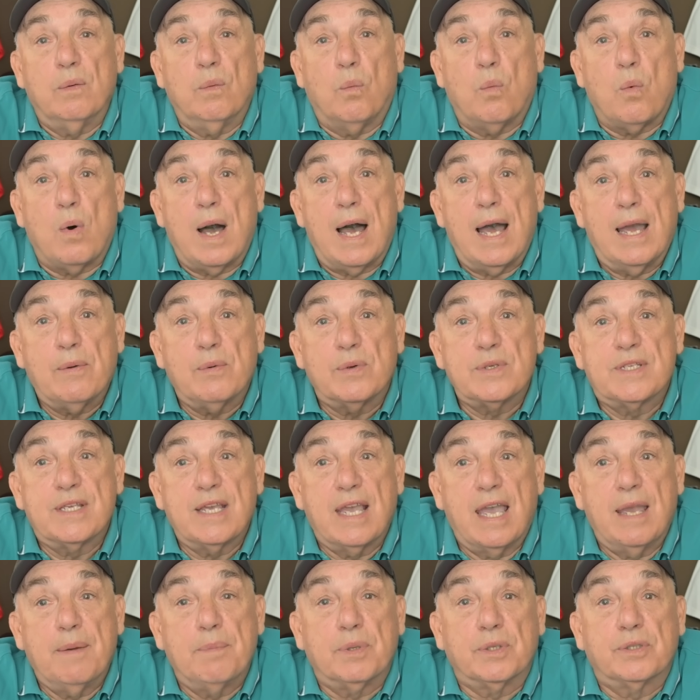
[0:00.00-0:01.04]
Why was
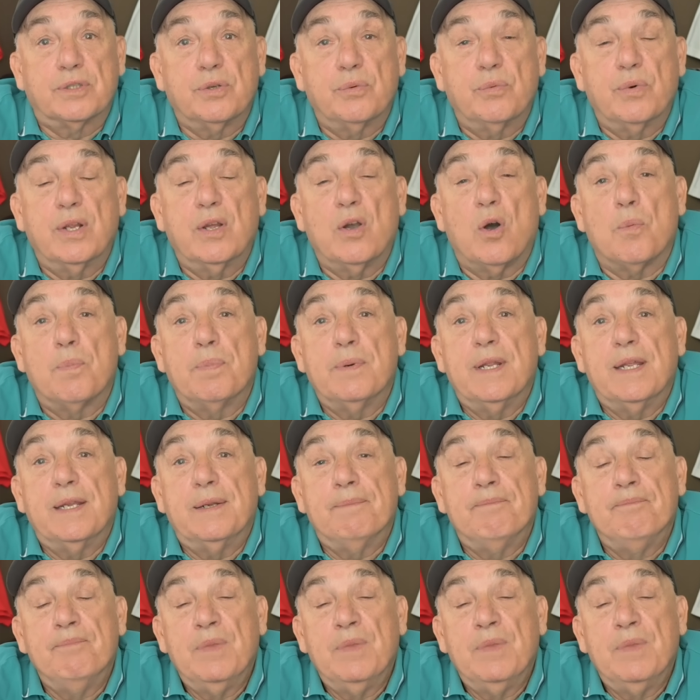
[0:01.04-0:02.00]
he able to reopen it?